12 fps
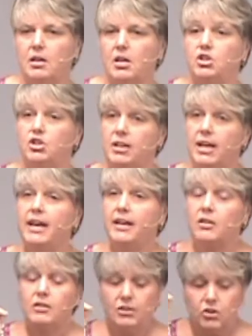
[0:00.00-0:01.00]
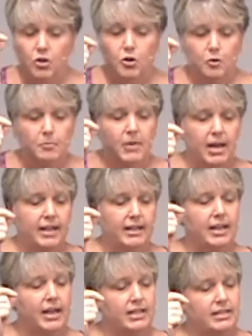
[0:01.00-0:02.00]
She held in her mind
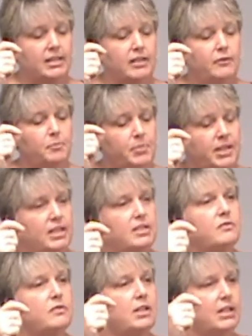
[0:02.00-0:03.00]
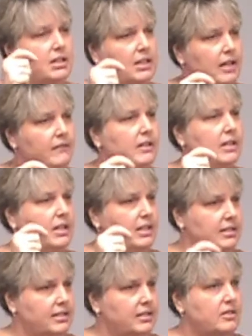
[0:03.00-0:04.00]
the idea of a peaceful and loving
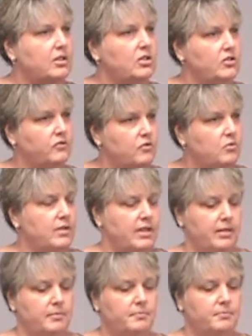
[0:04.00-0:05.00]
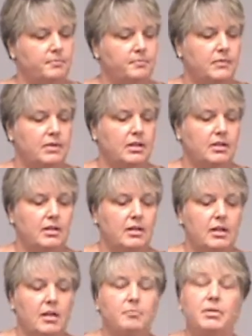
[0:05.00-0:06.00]
existence for him.
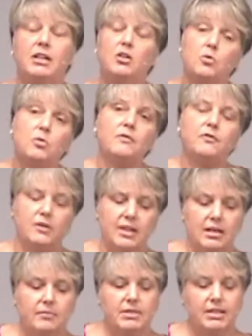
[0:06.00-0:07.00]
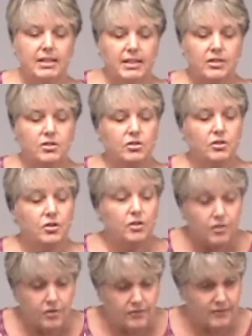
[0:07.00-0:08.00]
But in order for him to get to
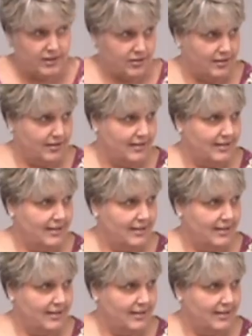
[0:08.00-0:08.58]
her vision,